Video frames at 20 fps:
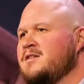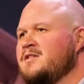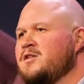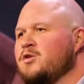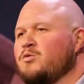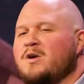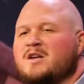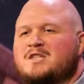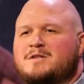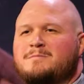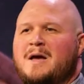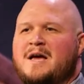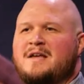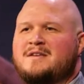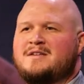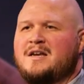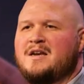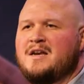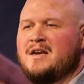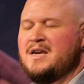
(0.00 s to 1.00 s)
The rich
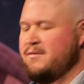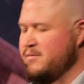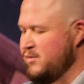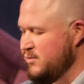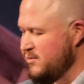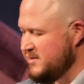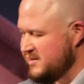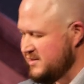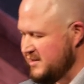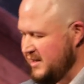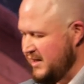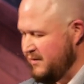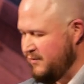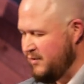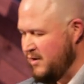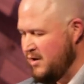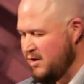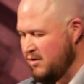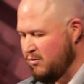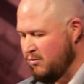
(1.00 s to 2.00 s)
man didn't even
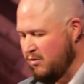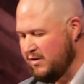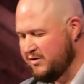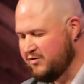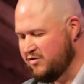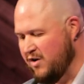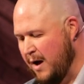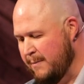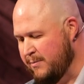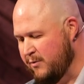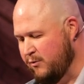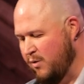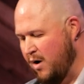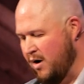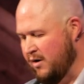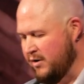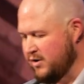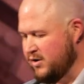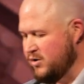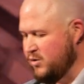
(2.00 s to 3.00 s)
receive one drop of
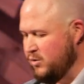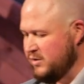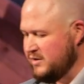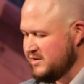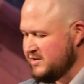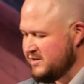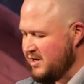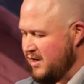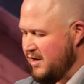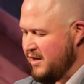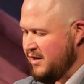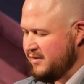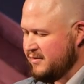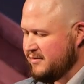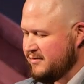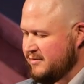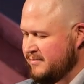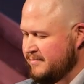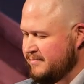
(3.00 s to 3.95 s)
water to cool his tongue.